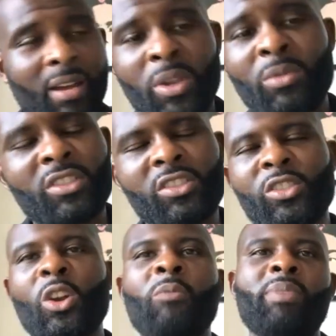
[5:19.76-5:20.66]
were just
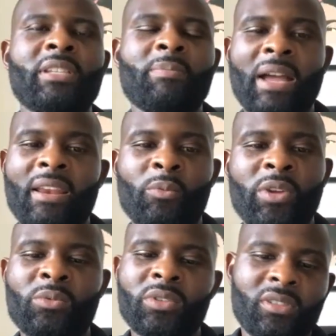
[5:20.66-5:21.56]
so busy back then.
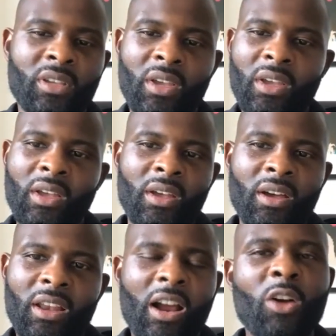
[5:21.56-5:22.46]

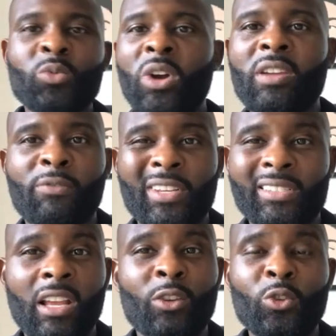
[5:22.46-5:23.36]
I was working for the
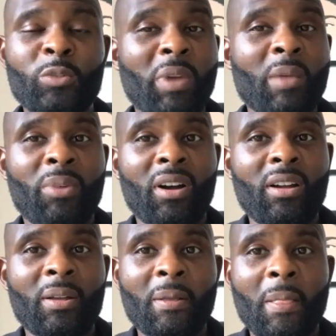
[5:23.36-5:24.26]
Sun newspaper,
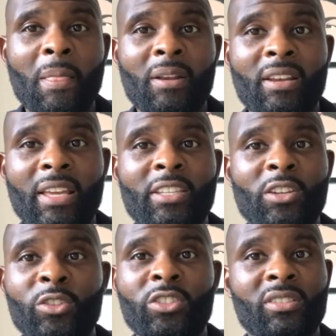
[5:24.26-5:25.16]
like,
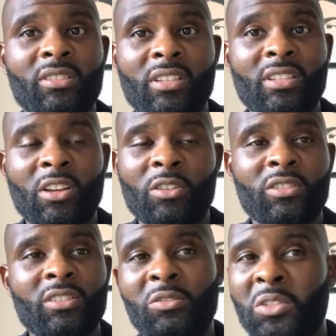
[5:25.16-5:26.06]
just,
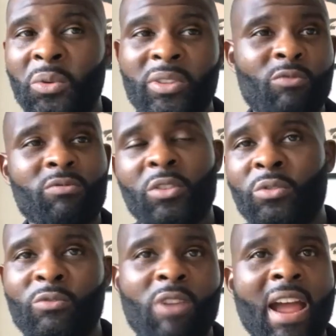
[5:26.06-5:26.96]
doing
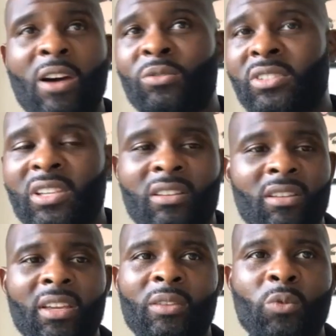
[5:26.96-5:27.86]
the rounds
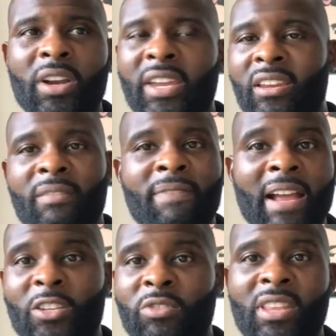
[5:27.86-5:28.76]
and working in the
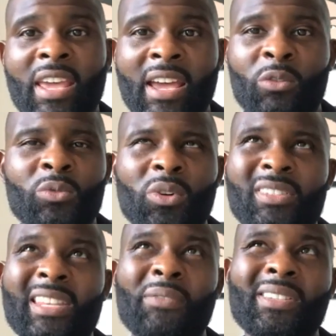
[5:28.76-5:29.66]
factory there. I was
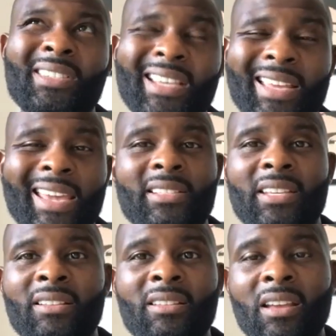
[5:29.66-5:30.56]
17,
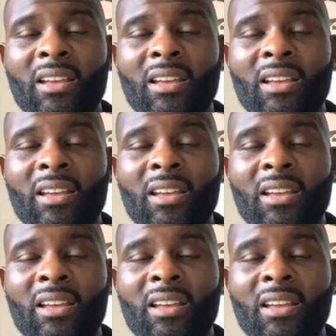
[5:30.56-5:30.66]
18.